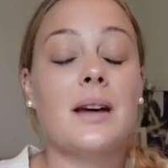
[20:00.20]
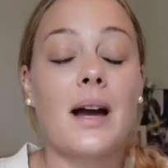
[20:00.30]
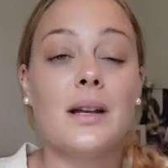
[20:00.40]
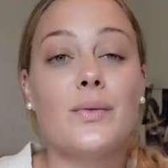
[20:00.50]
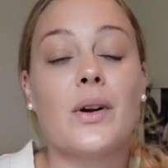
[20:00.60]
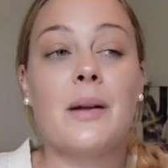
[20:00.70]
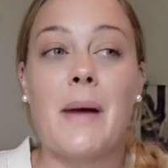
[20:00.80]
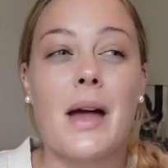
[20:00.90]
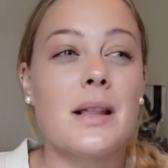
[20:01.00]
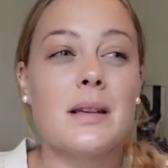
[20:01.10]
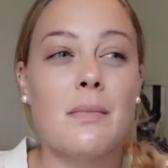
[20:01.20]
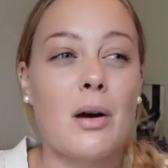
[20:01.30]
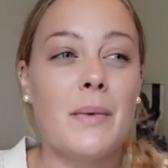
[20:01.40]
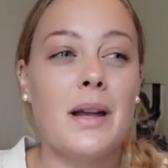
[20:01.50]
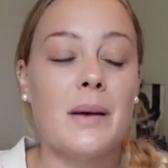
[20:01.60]
kind of where I'm at the
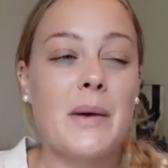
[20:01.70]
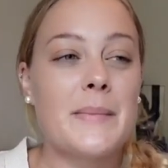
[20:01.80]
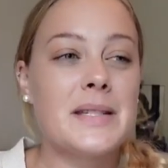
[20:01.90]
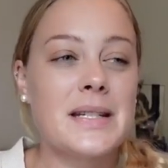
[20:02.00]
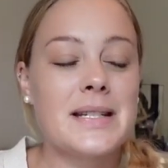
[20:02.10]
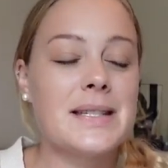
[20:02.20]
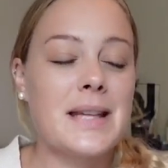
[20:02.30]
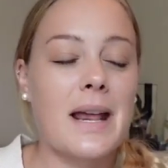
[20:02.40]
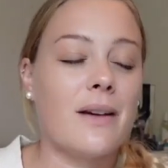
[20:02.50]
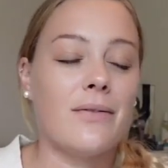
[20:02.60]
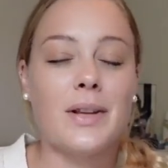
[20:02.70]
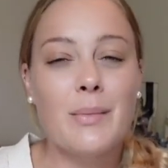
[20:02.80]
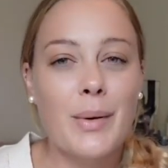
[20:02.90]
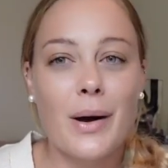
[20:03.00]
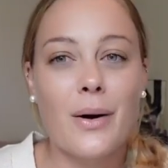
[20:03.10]
moment. I'm almost in a state of
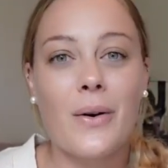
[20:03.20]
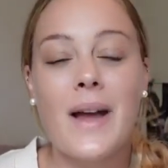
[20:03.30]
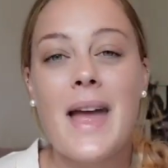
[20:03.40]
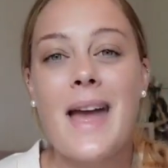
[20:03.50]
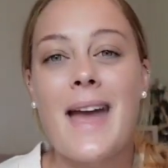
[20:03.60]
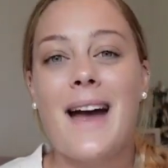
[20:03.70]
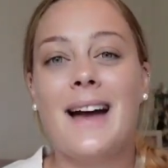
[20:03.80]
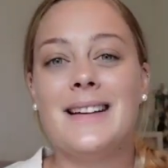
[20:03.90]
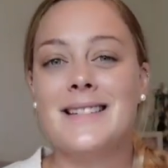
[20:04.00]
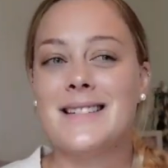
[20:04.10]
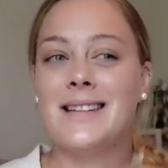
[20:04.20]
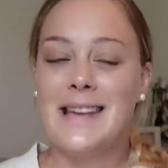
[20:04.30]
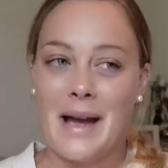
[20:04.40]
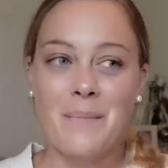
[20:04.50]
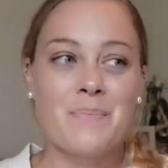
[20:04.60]
limbo, and
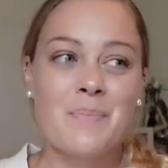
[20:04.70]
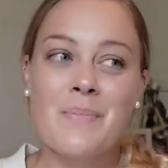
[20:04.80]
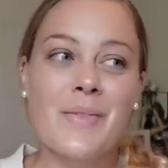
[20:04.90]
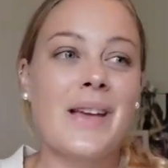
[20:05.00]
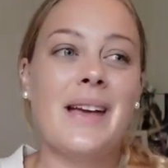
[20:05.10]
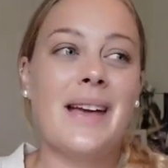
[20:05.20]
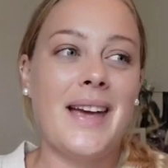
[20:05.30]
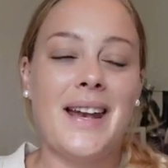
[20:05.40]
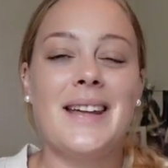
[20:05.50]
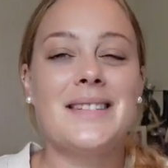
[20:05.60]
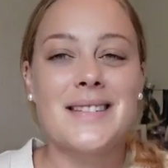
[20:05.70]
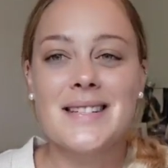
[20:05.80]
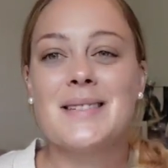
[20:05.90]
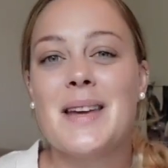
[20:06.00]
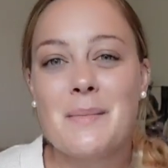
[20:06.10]
yeah,
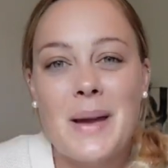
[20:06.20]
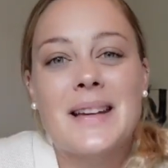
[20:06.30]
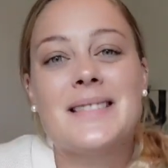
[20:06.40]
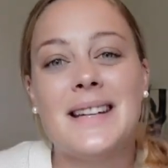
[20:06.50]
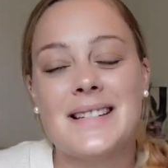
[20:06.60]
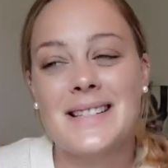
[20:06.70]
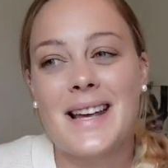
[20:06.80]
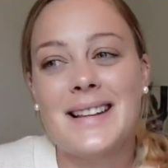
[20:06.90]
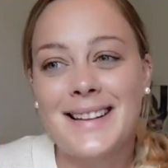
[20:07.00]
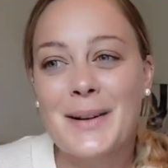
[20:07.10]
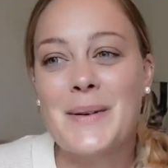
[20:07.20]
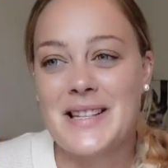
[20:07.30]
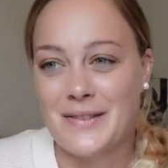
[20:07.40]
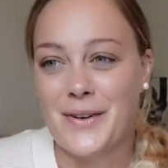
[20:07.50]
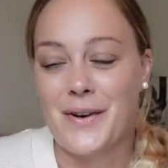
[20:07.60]
it makes it a little bit
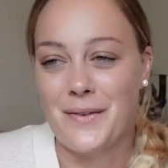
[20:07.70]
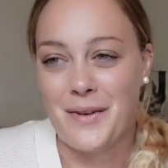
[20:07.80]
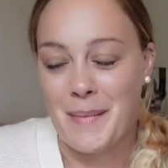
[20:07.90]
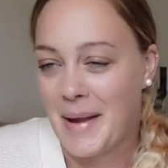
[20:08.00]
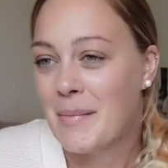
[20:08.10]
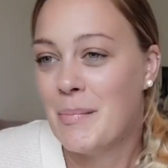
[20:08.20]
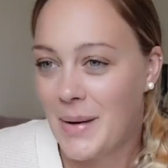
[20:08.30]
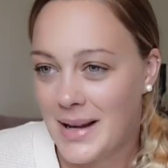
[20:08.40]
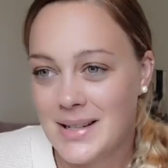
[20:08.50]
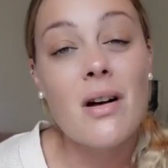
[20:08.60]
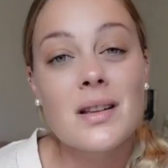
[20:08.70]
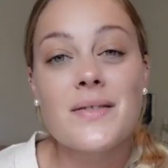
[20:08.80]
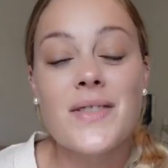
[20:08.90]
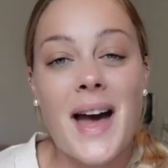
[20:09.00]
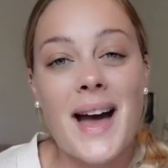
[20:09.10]
difficult for me. But all
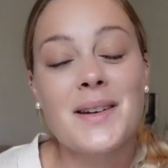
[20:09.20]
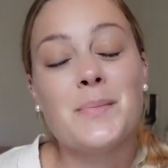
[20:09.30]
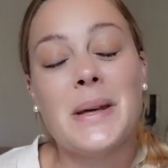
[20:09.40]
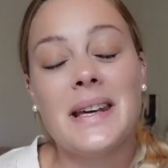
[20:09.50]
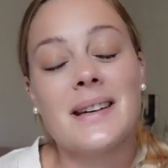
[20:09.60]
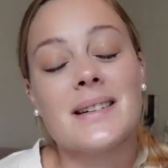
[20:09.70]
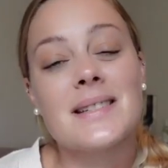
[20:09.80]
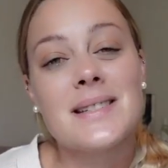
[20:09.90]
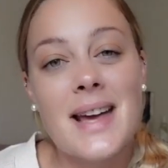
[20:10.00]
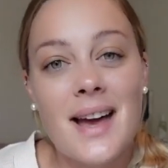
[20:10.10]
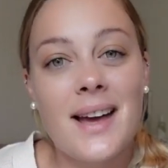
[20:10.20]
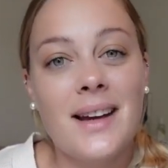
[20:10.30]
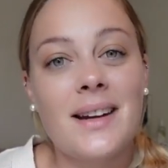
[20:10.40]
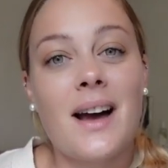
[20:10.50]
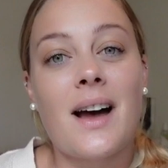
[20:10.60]
of that being
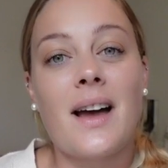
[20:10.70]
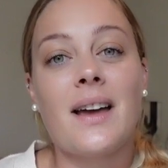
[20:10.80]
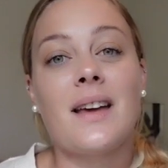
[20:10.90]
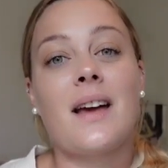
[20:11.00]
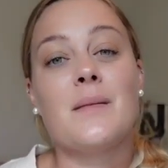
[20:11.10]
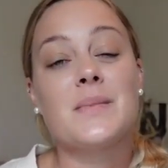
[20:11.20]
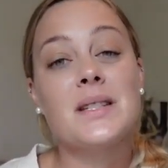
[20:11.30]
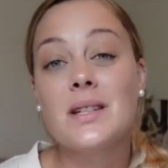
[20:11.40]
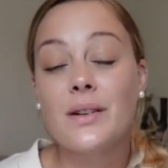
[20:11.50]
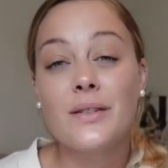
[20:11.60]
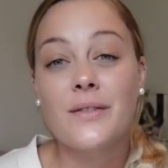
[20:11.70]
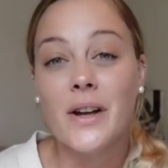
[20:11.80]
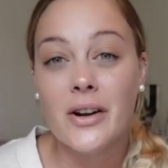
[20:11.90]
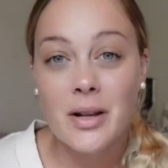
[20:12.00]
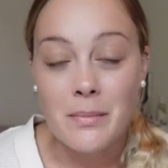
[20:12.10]
said, I am still
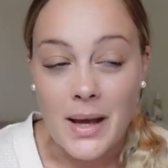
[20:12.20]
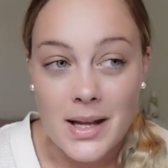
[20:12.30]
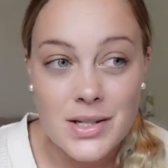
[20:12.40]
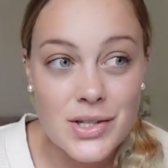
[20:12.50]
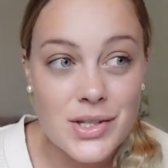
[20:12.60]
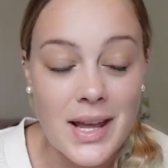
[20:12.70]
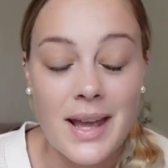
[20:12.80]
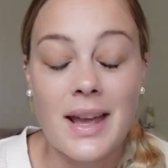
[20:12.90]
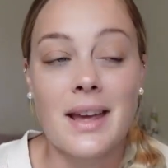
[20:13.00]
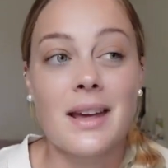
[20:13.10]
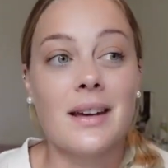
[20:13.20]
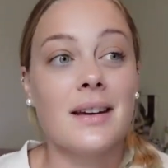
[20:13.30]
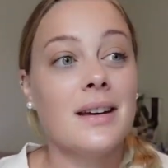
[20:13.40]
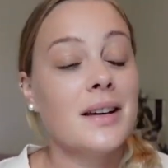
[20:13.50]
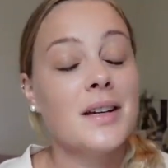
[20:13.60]
very much a